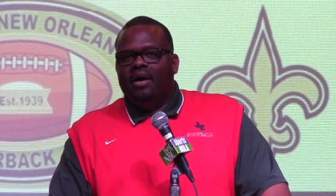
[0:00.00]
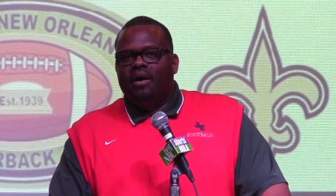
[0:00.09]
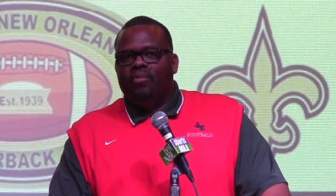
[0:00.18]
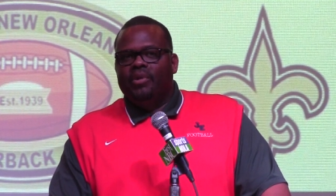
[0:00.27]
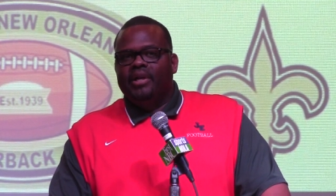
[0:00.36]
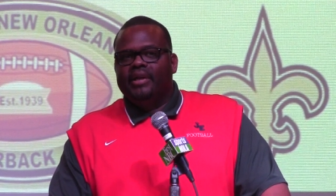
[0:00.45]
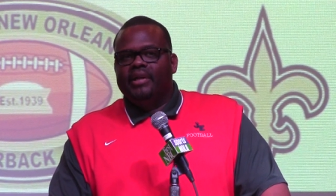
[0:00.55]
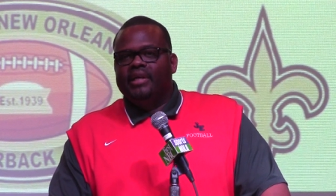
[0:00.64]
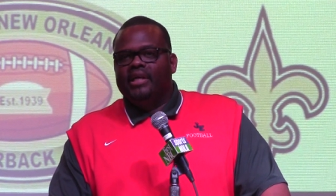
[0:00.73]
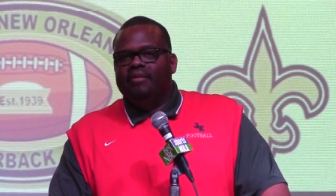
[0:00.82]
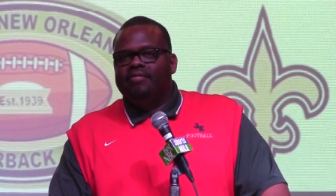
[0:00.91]
Uh, we didn't
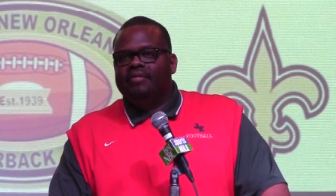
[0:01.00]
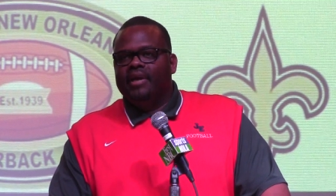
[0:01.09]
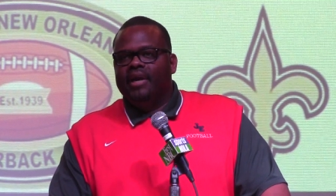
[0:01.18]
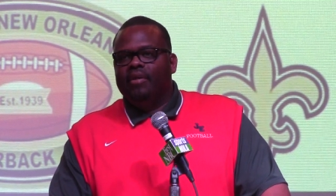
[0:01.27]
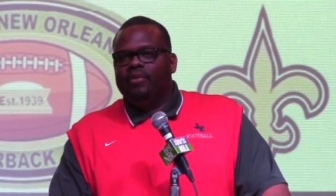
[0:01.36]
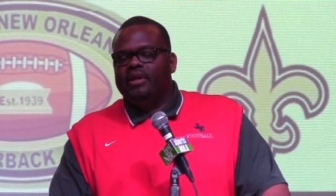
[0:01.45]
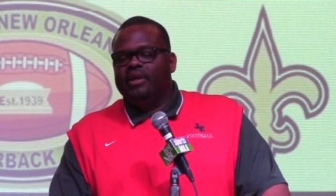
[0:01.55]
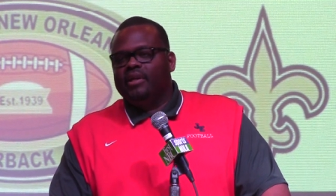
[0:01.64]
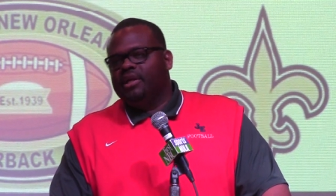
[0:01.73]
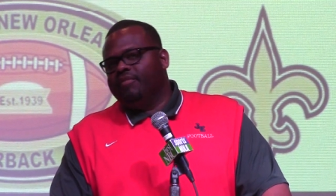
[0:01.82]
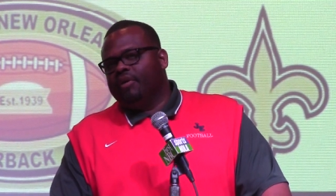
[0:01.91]
leave, and we
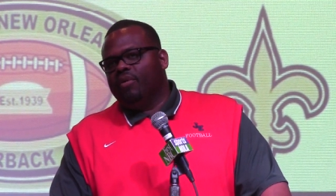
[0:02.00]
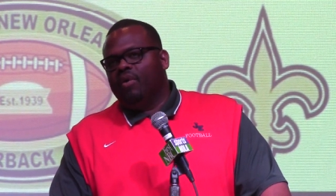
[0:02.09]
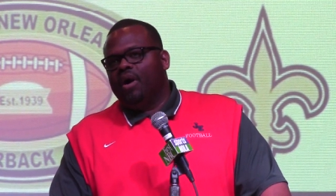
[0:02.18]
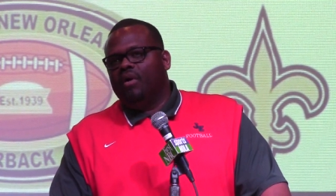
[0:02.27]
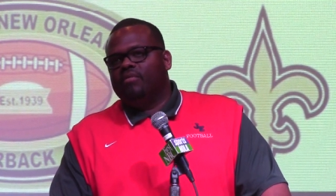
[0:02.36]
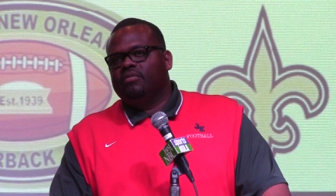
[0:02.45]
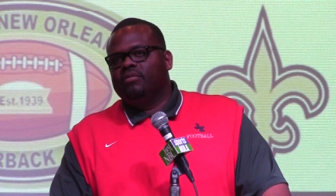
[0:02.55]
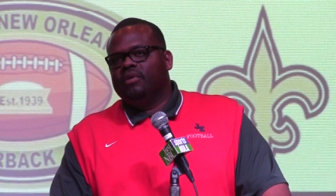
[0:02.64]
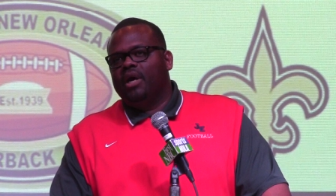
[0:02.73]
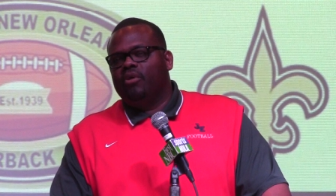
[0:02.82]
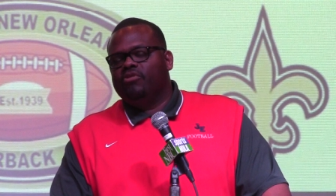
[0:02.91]
didn't leave and go out to
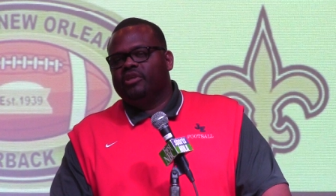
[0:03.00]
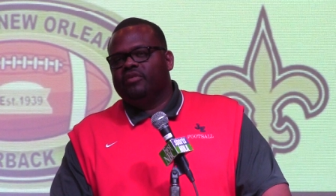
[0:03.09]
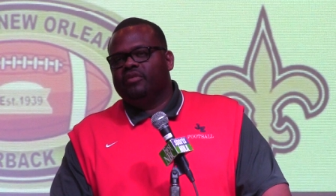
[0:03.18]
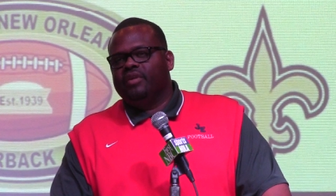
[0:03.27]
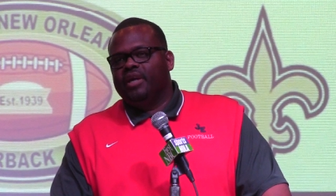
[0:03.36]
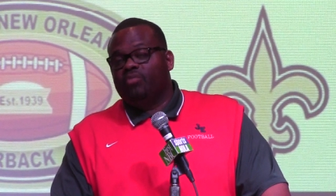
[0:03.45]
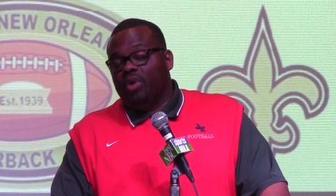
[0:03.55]
the and things.